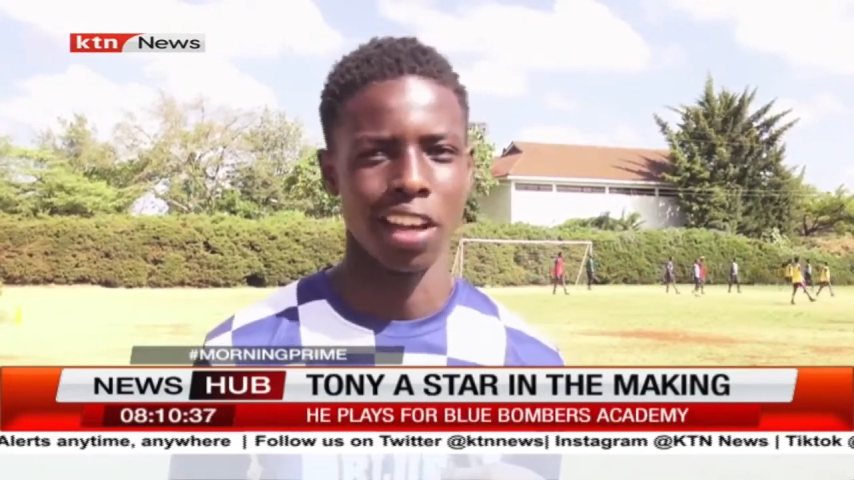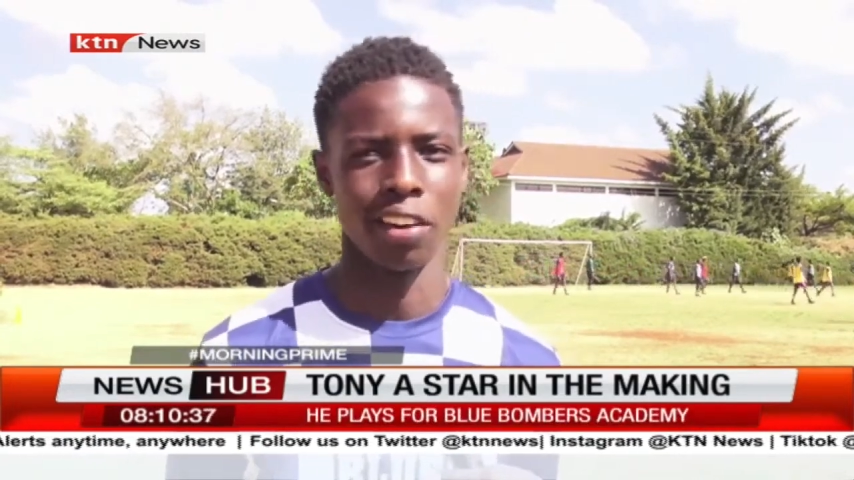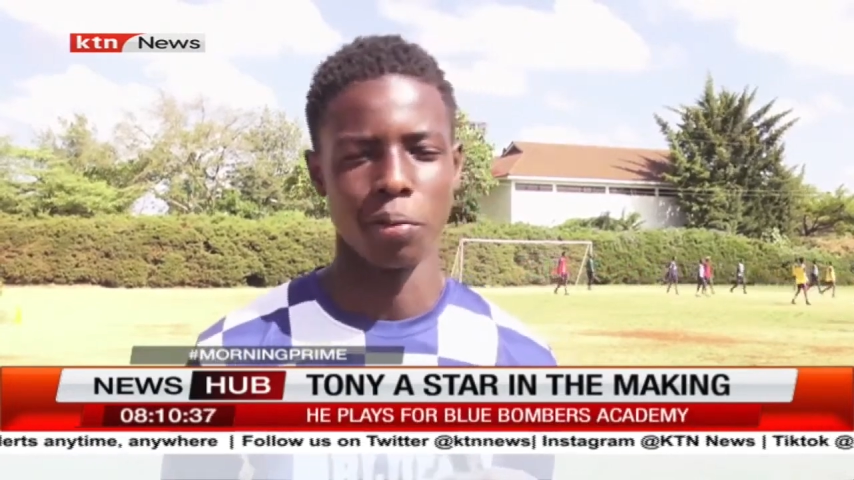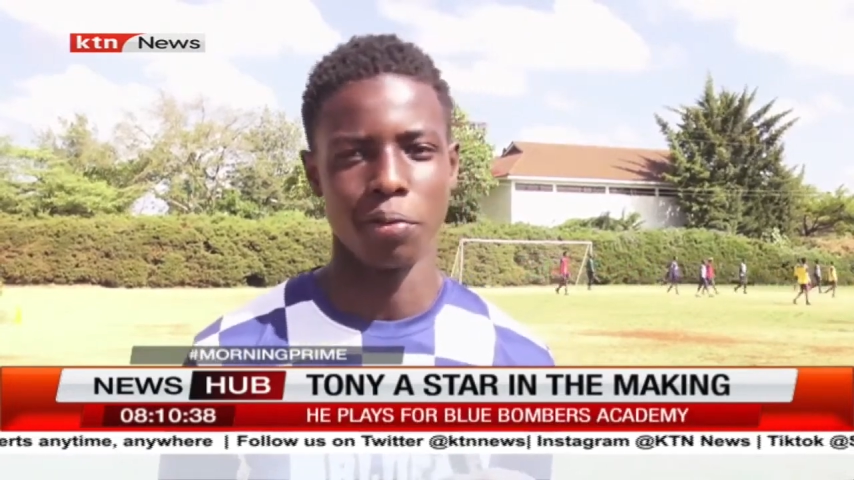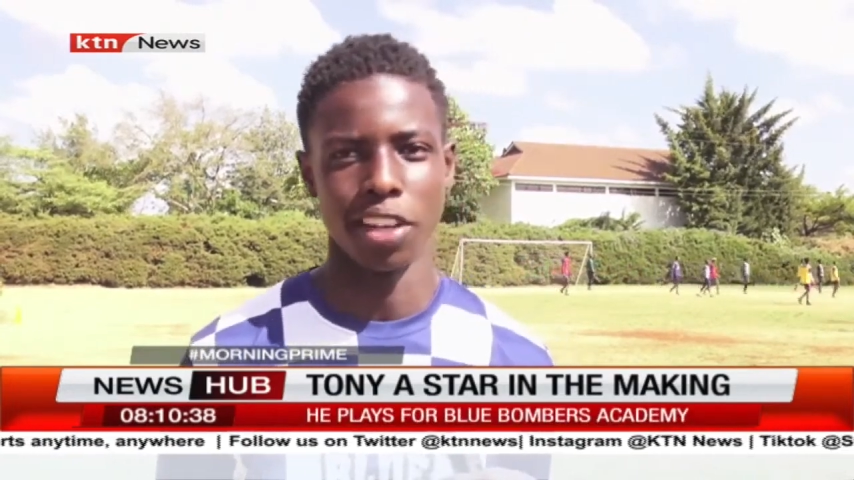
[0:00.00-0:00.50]

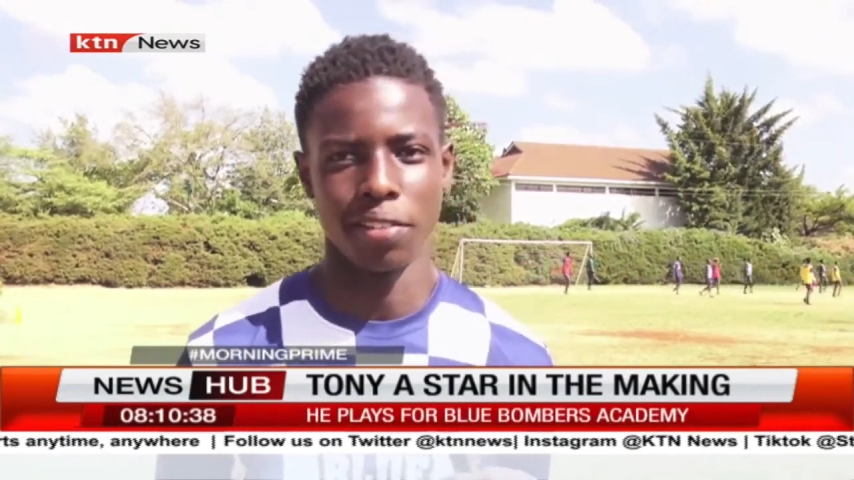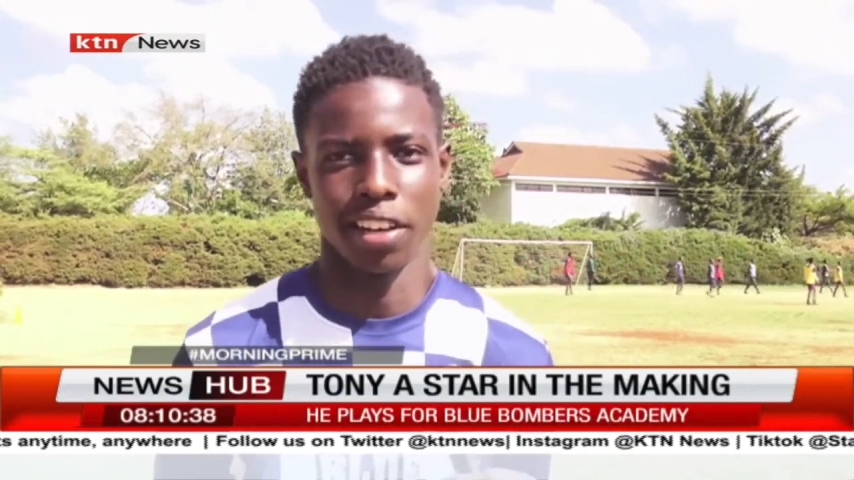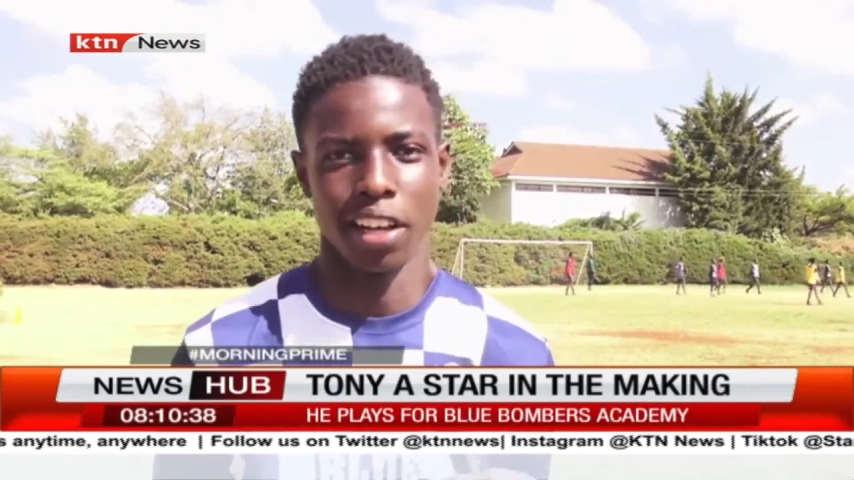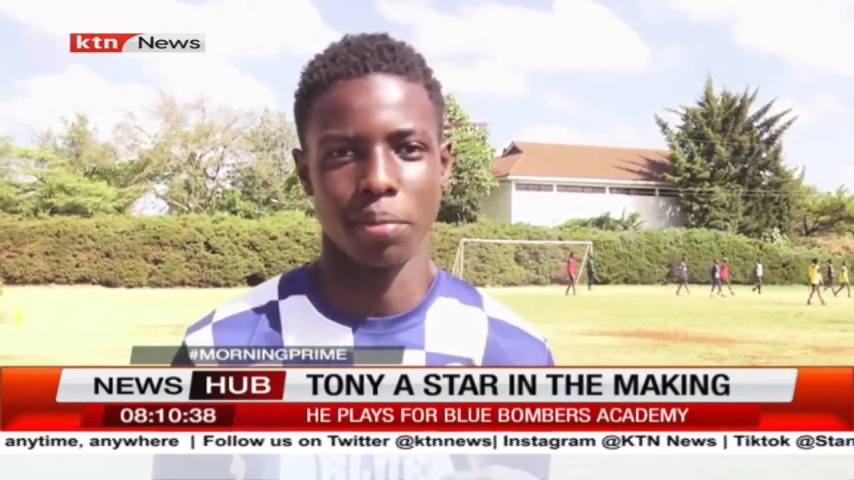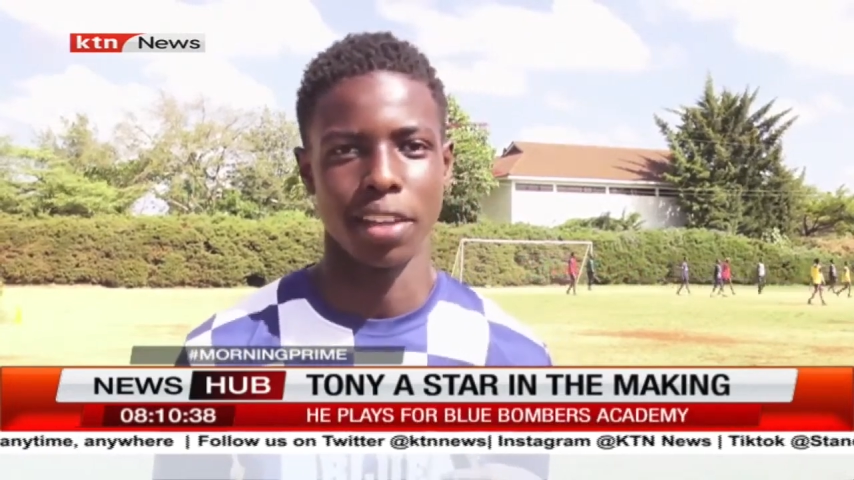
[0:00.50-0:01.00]
and hopefully
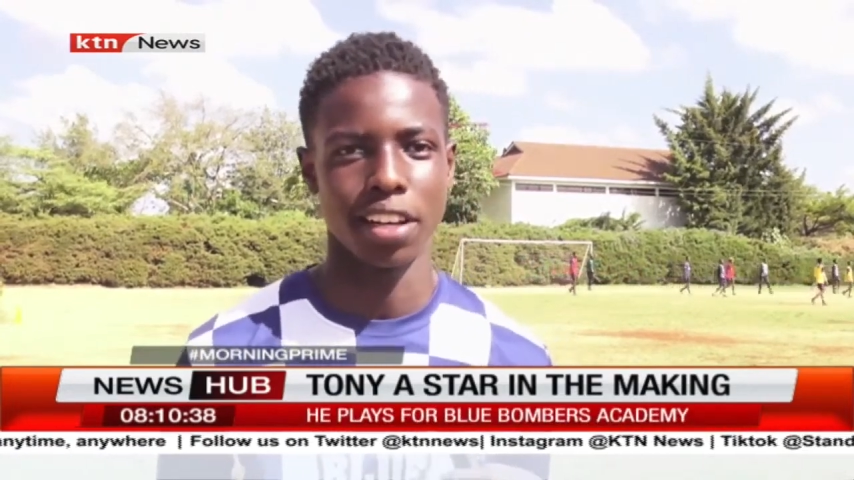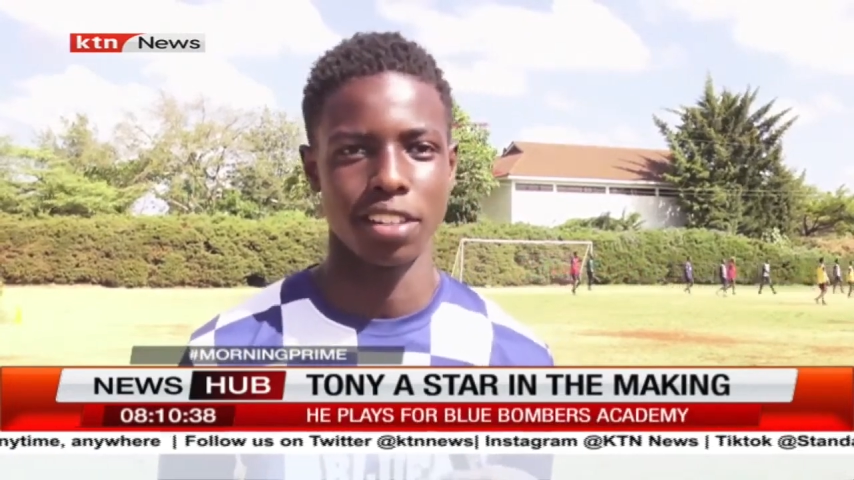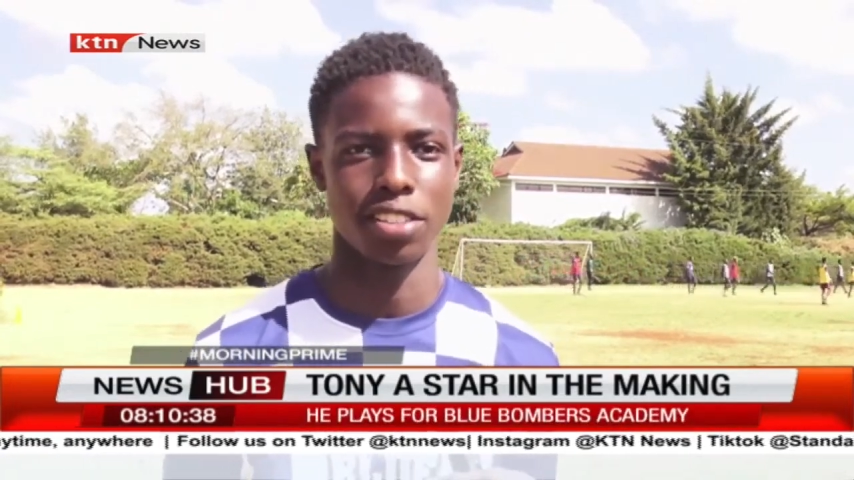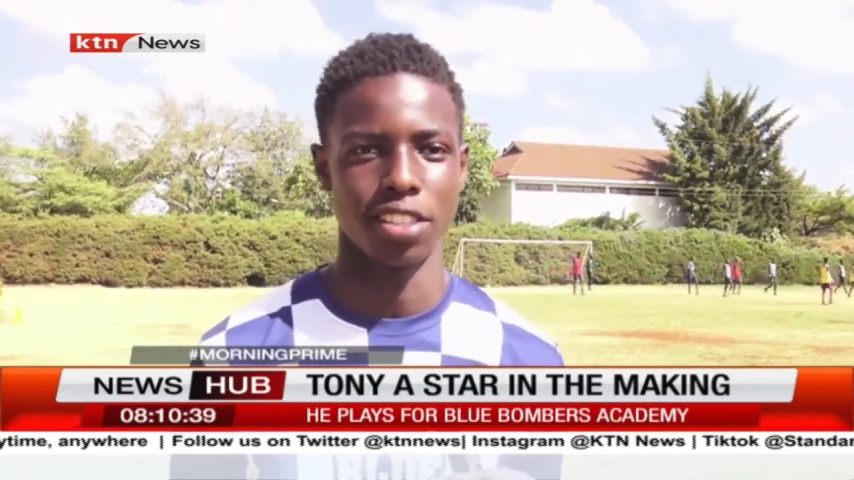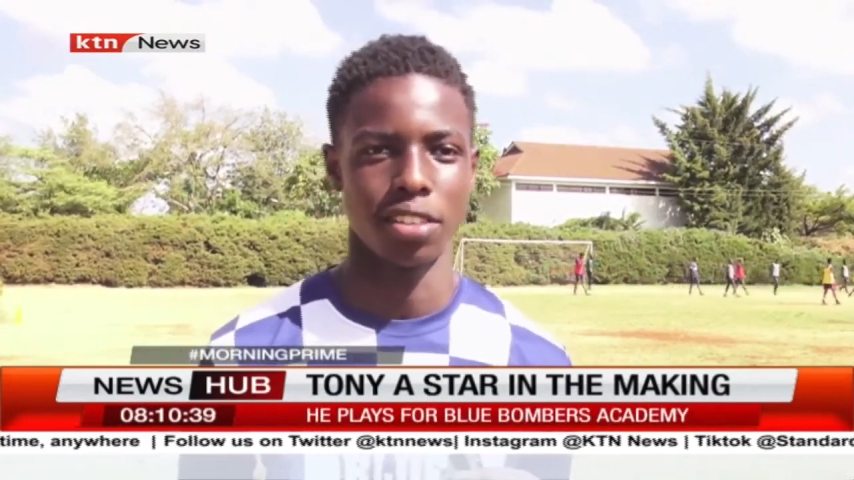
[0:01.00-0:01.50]
even help the
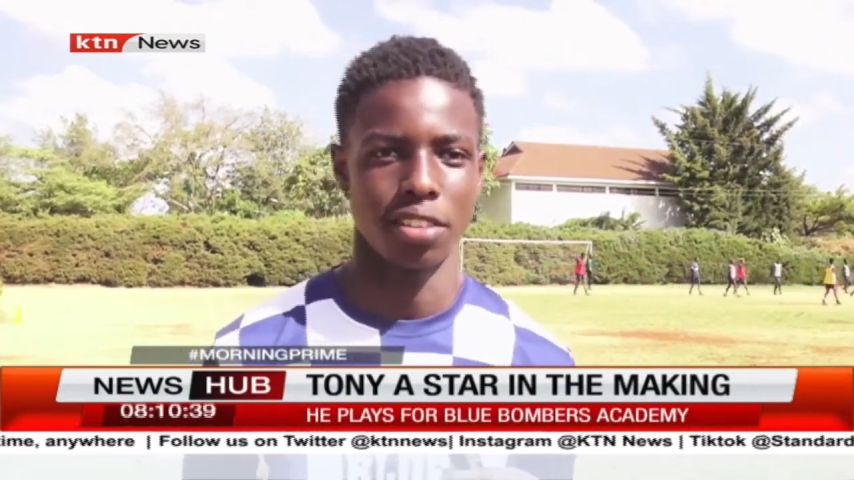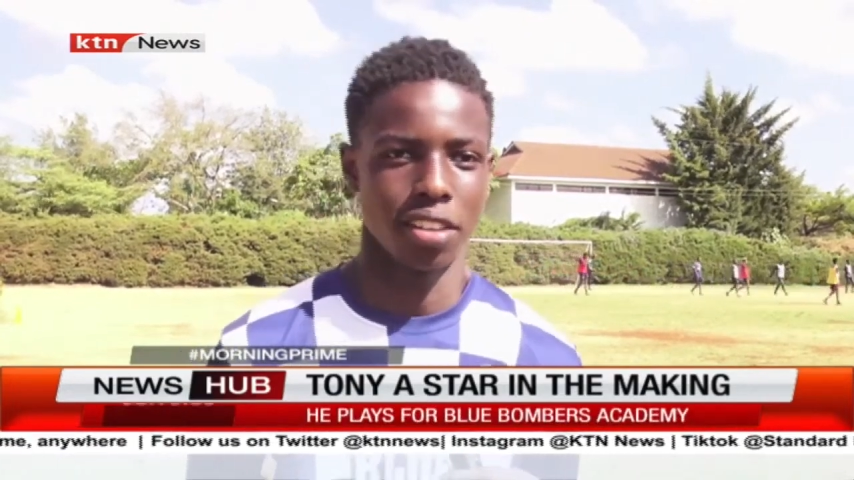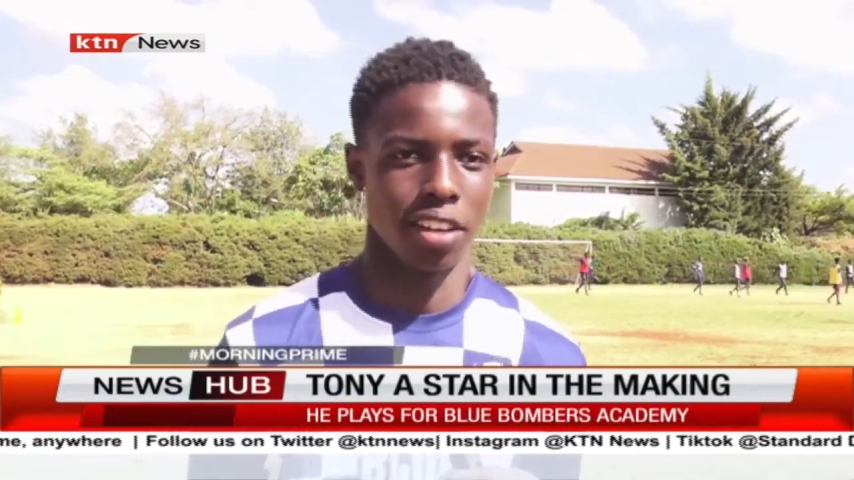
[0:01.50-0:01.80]
country,